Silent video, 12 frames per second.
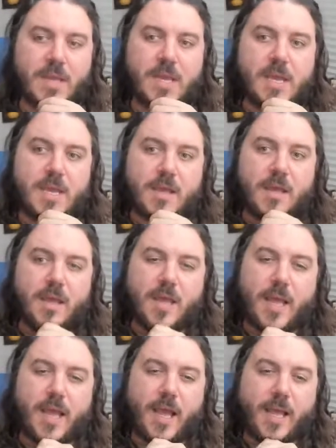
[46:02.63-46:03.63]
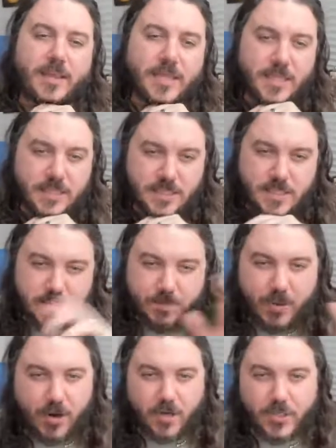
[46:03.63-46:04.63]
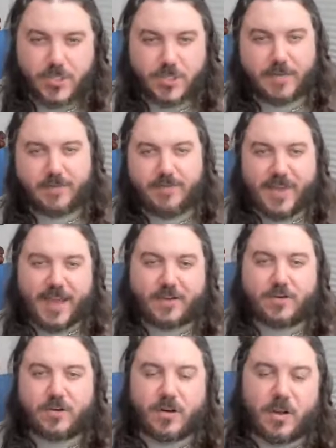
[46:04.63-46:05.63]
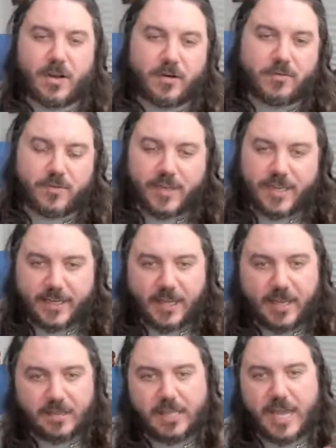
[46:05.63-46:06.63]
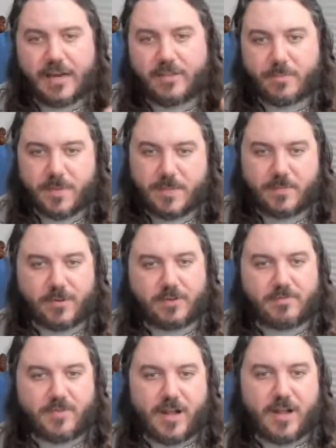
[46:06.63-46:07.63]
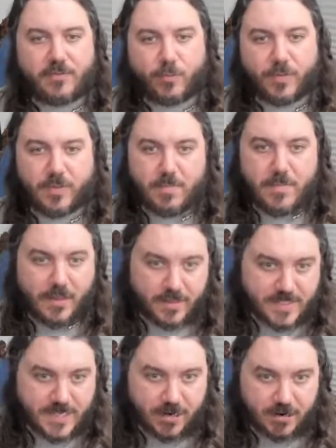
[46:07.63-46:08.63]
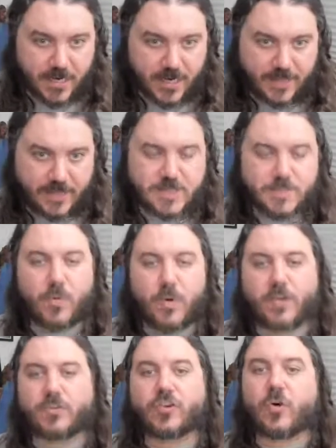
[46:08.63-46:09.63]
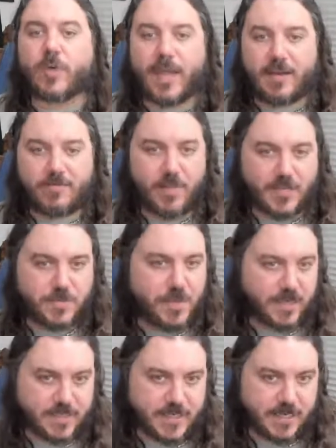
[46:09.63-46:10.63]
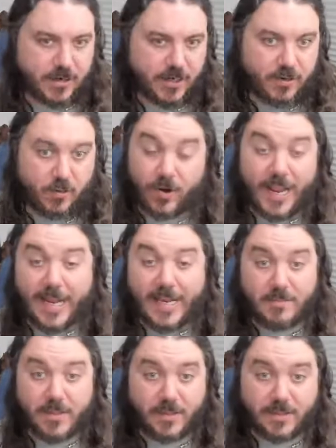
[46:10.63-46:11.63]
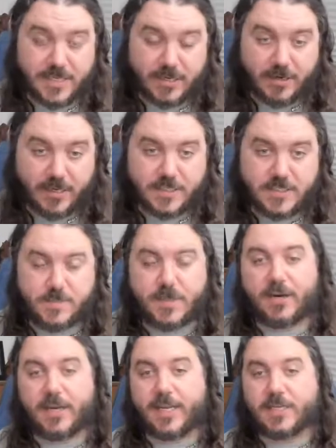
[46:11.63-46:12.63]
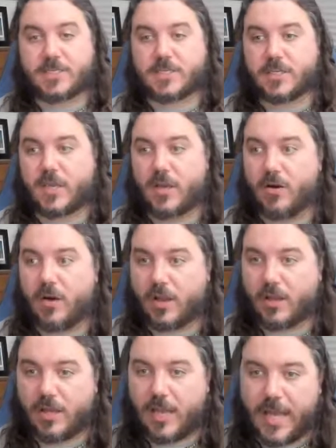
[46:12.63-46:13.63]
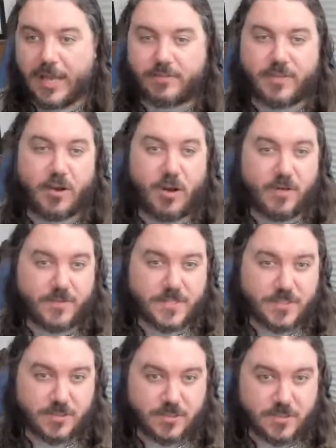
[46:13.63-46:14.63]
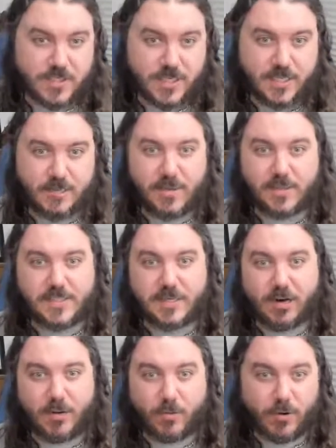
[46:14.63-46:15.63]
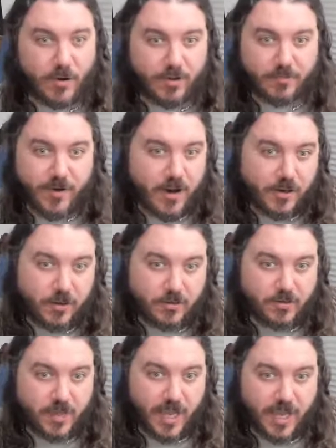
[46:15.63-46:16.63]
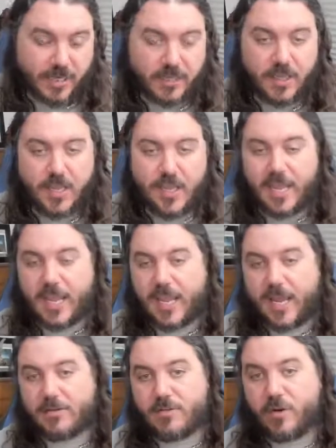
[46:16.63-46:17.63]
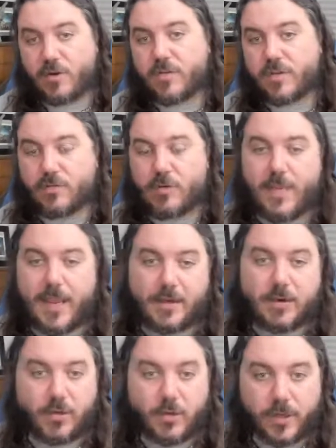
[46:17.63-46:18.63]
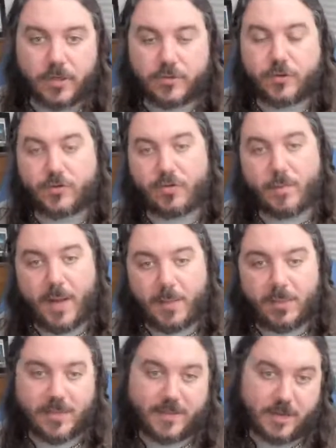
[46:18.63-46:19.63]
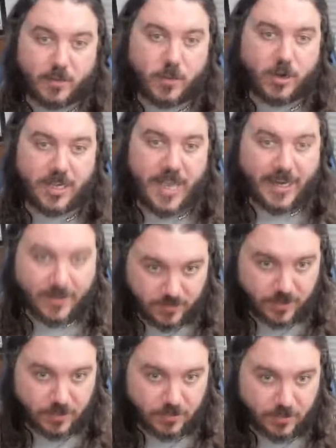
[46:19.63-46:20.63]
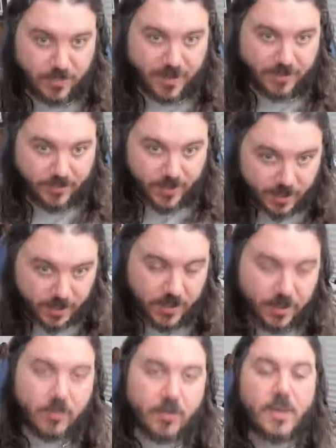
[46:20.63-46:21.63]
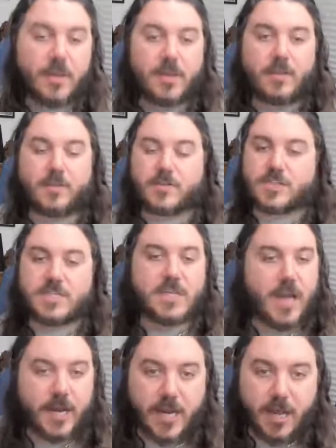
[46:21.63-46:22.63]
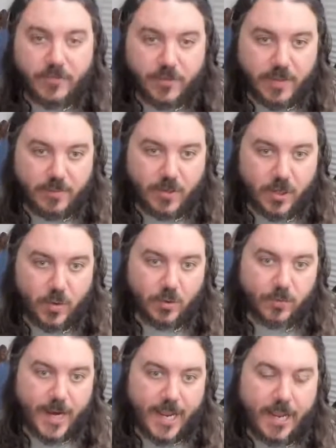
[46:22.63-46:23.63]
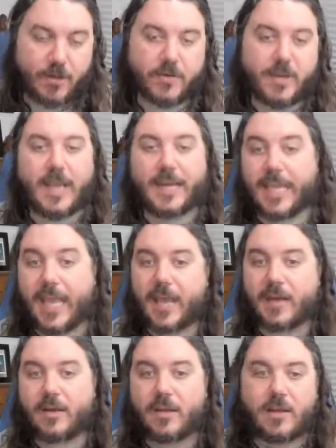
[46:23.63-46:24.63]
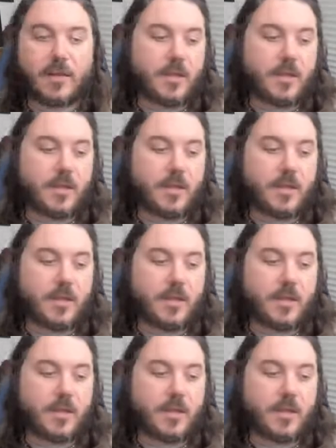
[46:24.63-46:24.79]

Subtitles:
I think this is partially a factor of like a lot of the people involved with the military at this point don't have much military or any military experience. You know, right. A lot of the officers in the military were on Franco's side. Yep. And those that remained loyal to the Republic that weren't executed by Franco, there's just not enough of them to go around. And again,